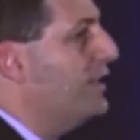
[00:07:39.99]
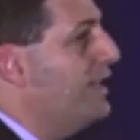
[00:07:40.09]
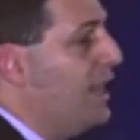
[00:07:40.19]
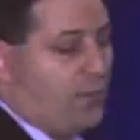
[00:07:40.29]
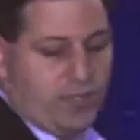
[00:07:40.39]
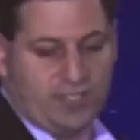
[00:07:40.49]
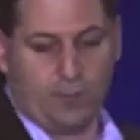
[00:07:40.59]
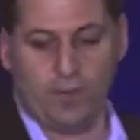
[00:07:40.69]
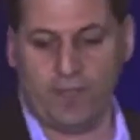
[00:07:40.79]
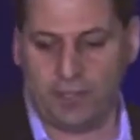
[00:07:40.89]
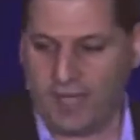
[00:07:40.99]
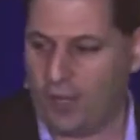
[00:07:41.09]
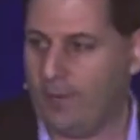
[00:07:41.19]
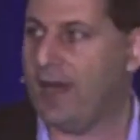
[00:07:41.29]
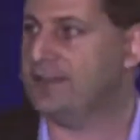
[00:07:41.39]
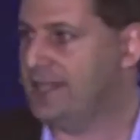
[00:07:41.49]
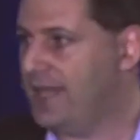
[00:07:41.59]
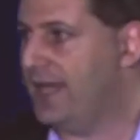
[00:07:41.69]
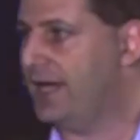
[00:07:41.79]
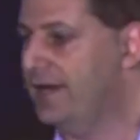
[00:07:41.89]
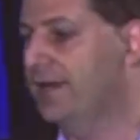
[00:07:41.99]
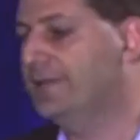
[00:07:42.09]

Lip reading: connect with someone that you care about today,